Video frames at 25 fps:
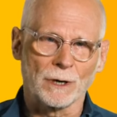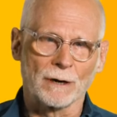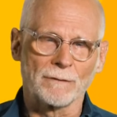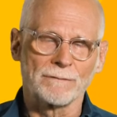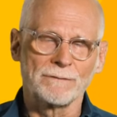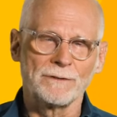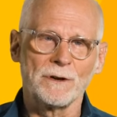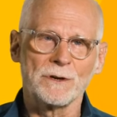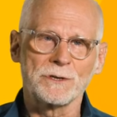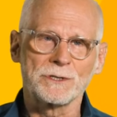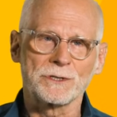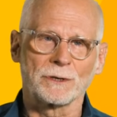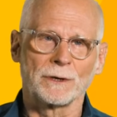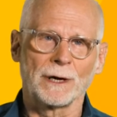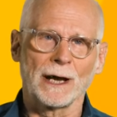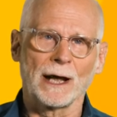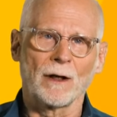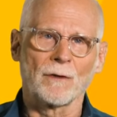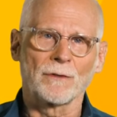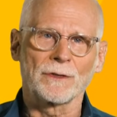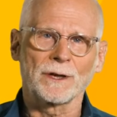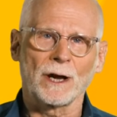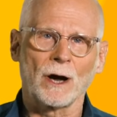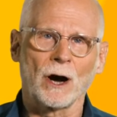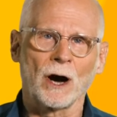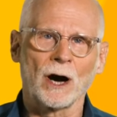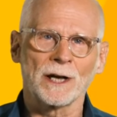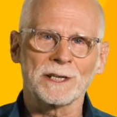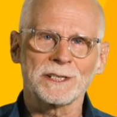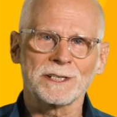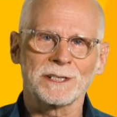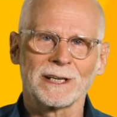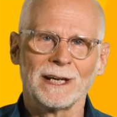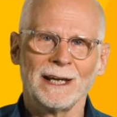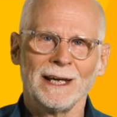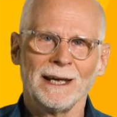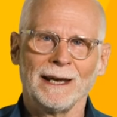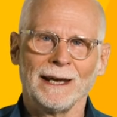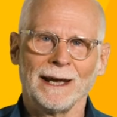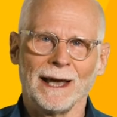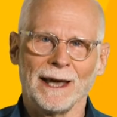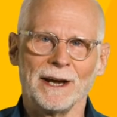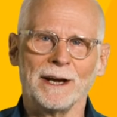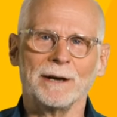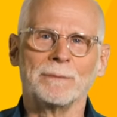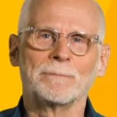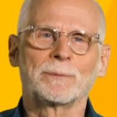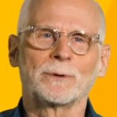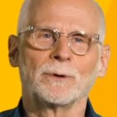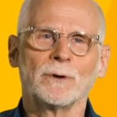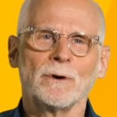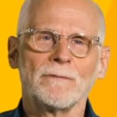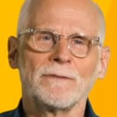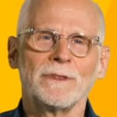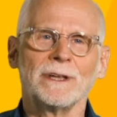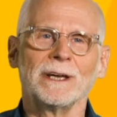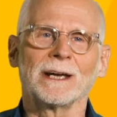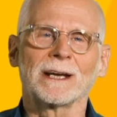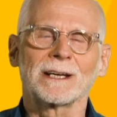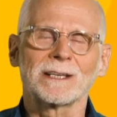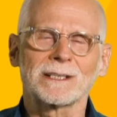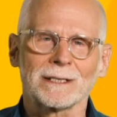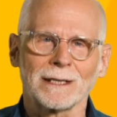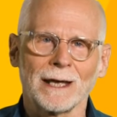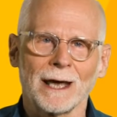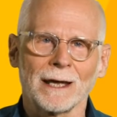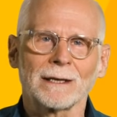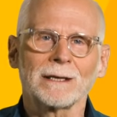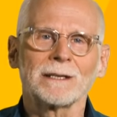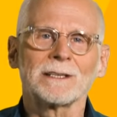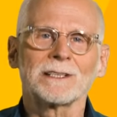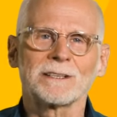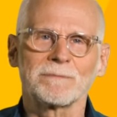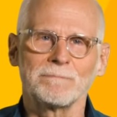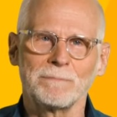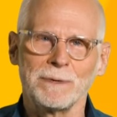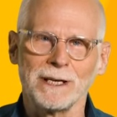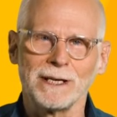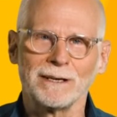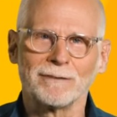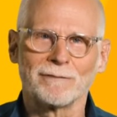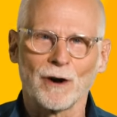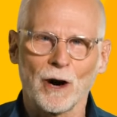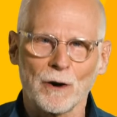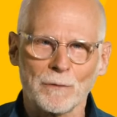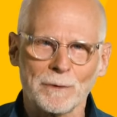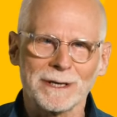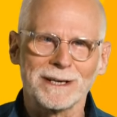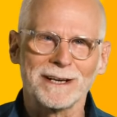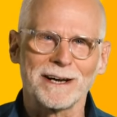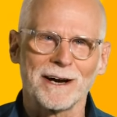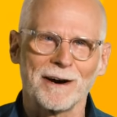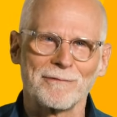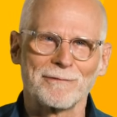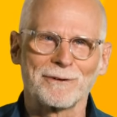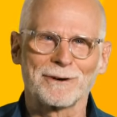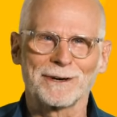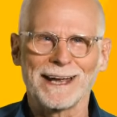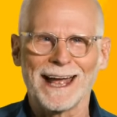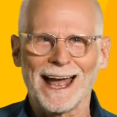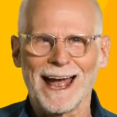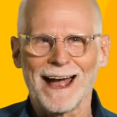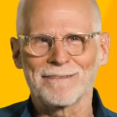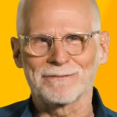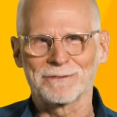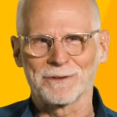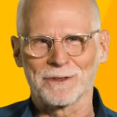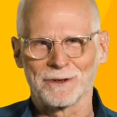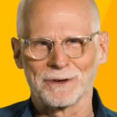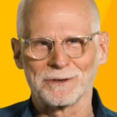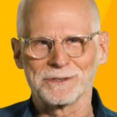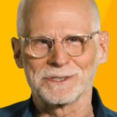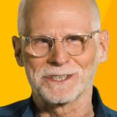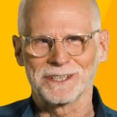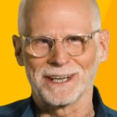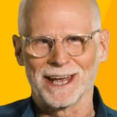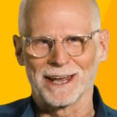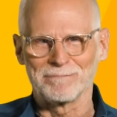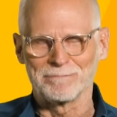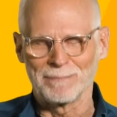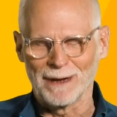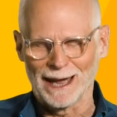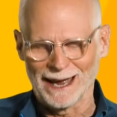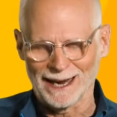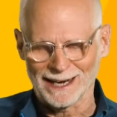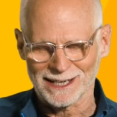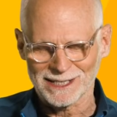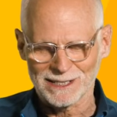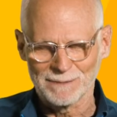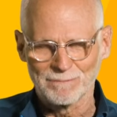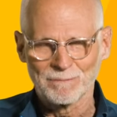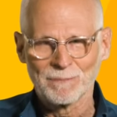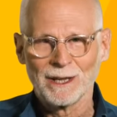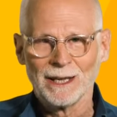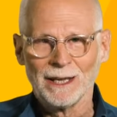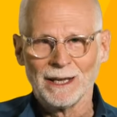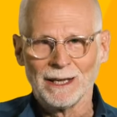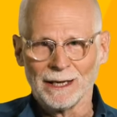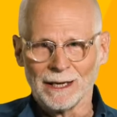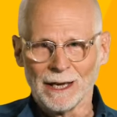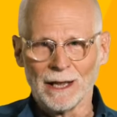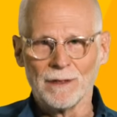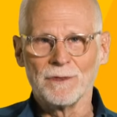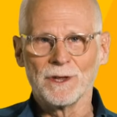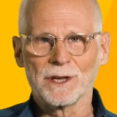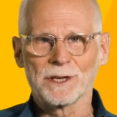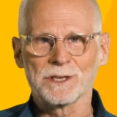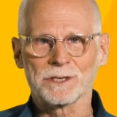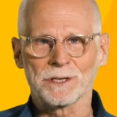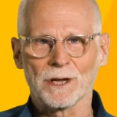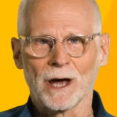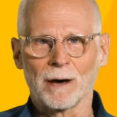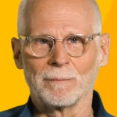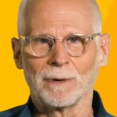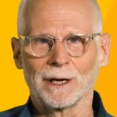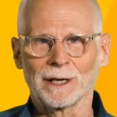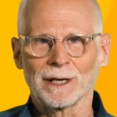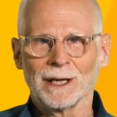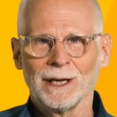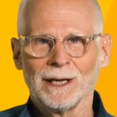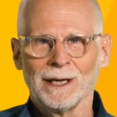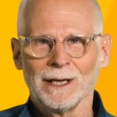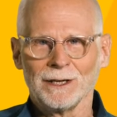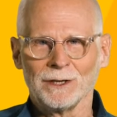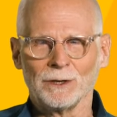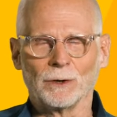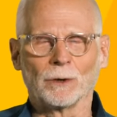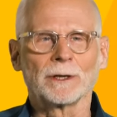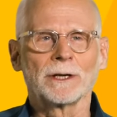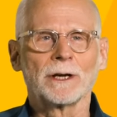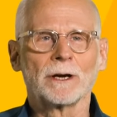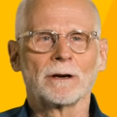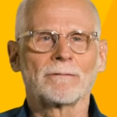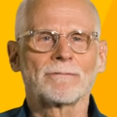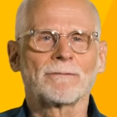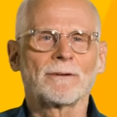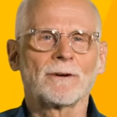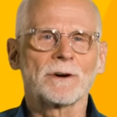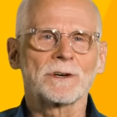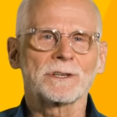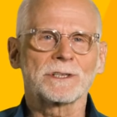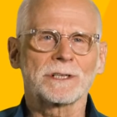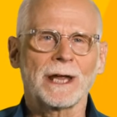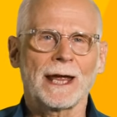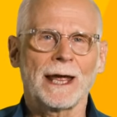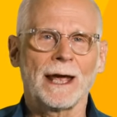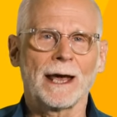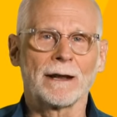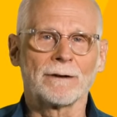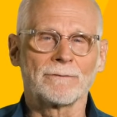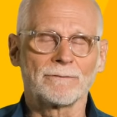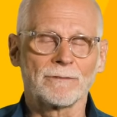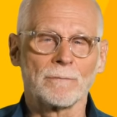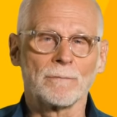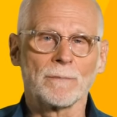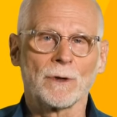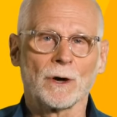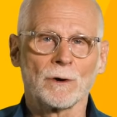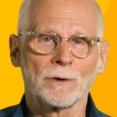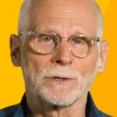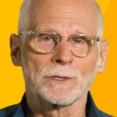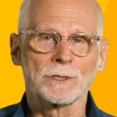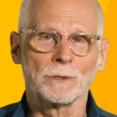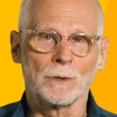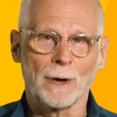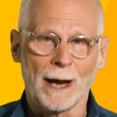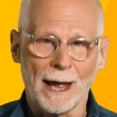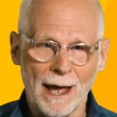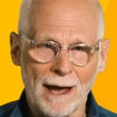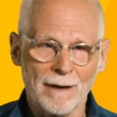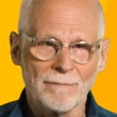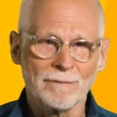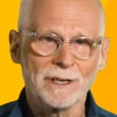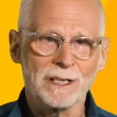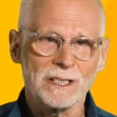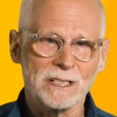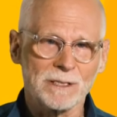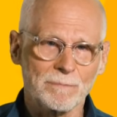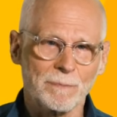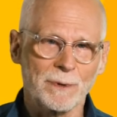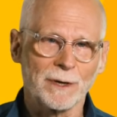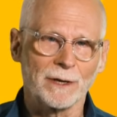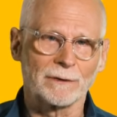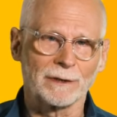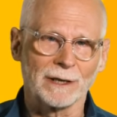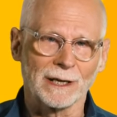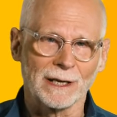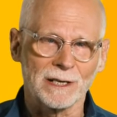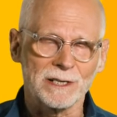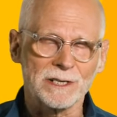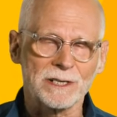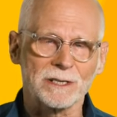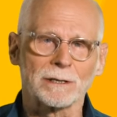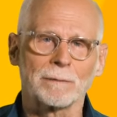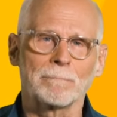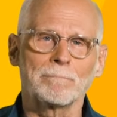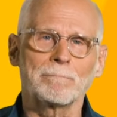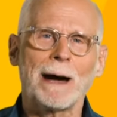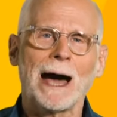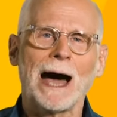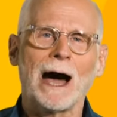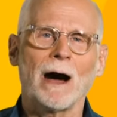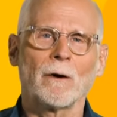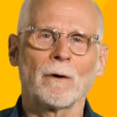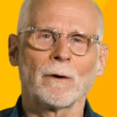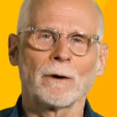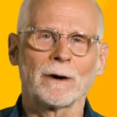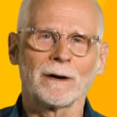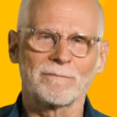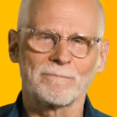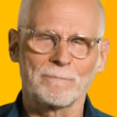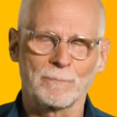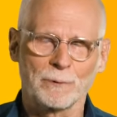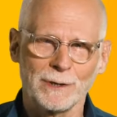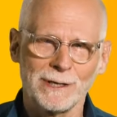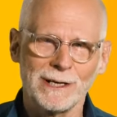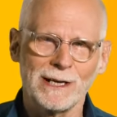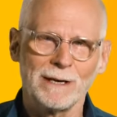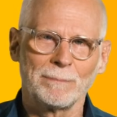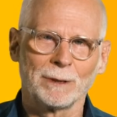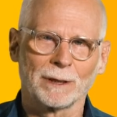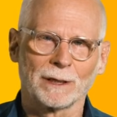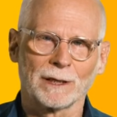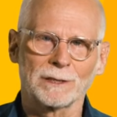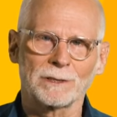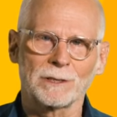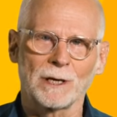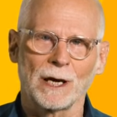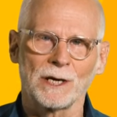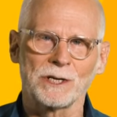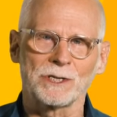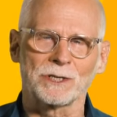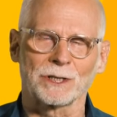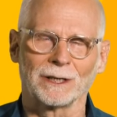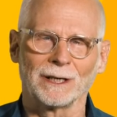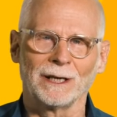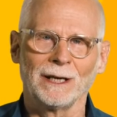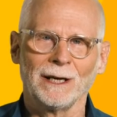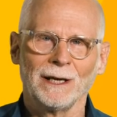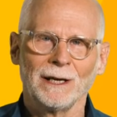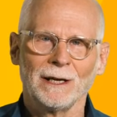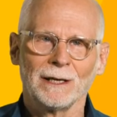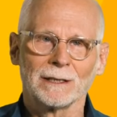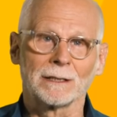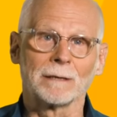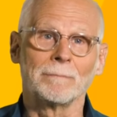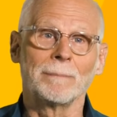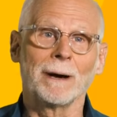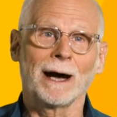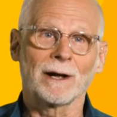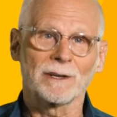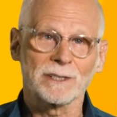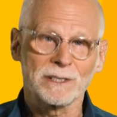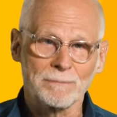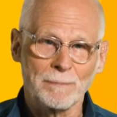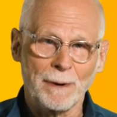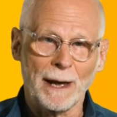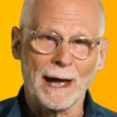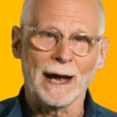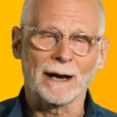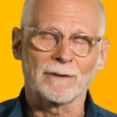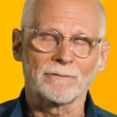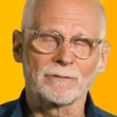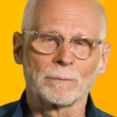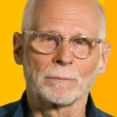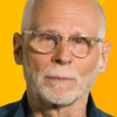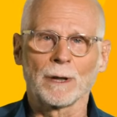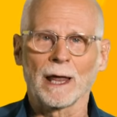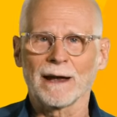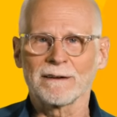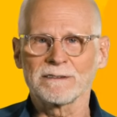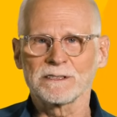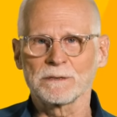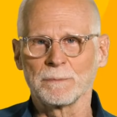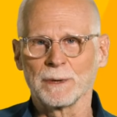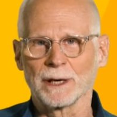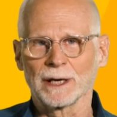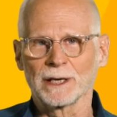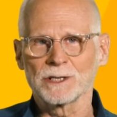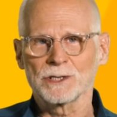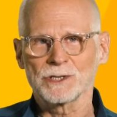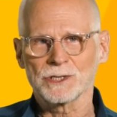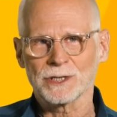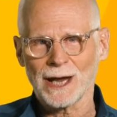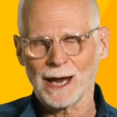our future health costs and improve the extent and speed of our recovery after those setbacks. In this summit, you'll hear firsthand from those who have experienced the power of prehabilitation to bounce back from life's biggest